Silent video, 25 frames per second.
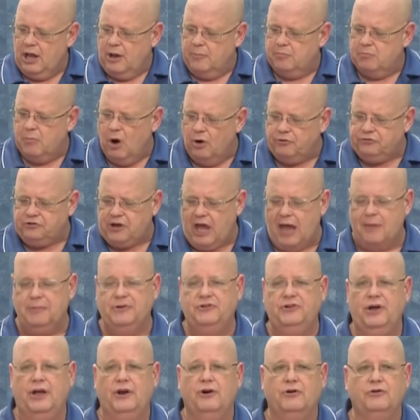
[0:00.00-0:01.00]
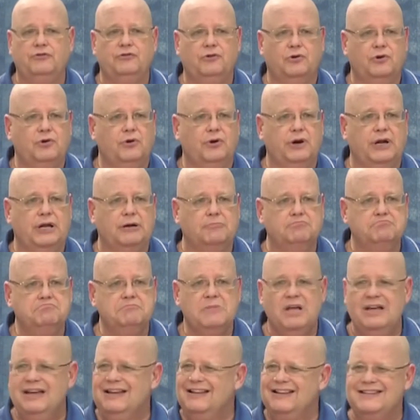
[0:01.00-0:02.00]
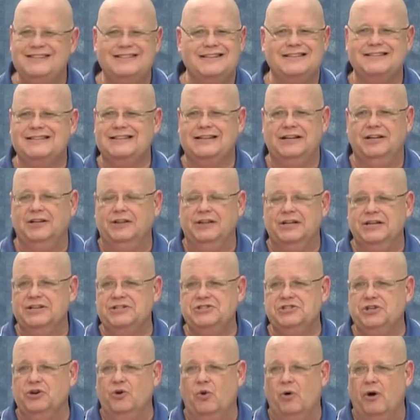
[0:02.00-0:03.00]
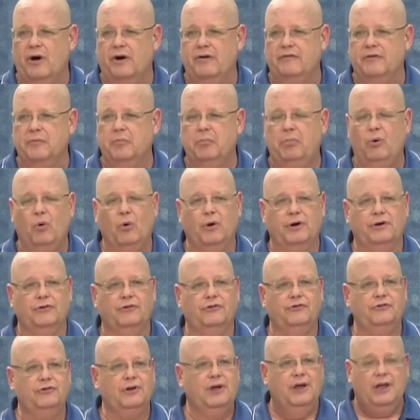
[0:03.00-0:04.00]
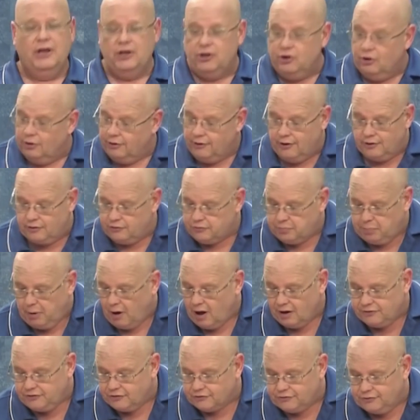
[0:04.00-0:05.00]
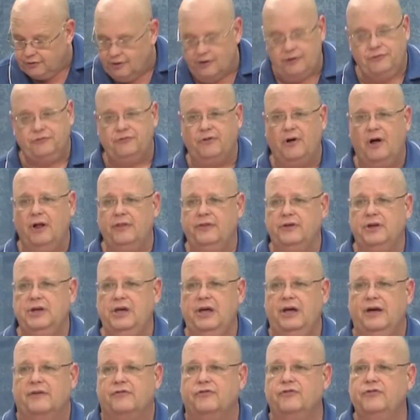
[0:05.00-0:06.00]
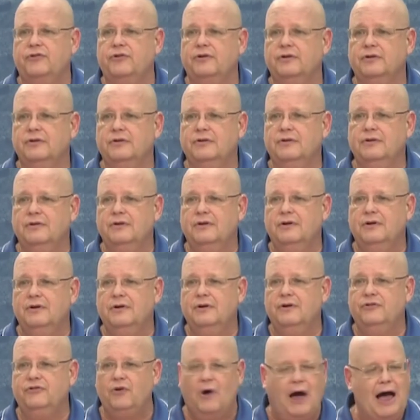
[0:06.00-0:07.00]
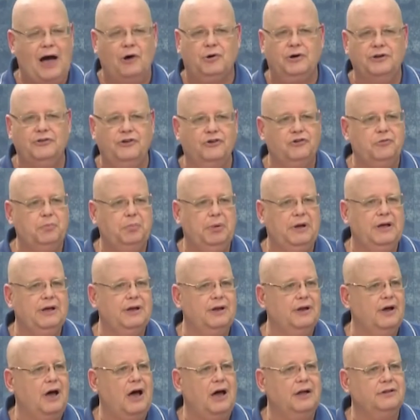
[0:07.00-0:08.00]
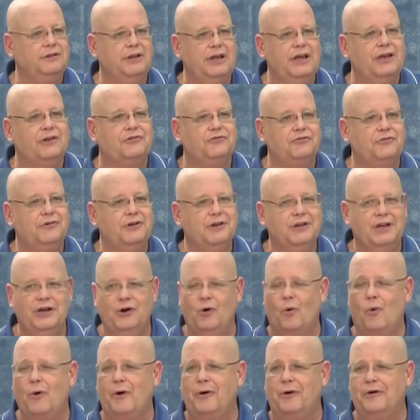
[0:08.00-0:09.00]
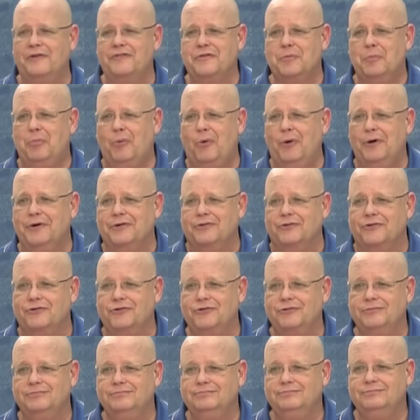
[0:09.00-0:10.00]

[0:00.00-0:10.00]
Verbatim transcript: most commentators agree this isn't a list in order of importance. You'll notice Paul doesn't list all the gifts. So, how could this be a list in order of importance?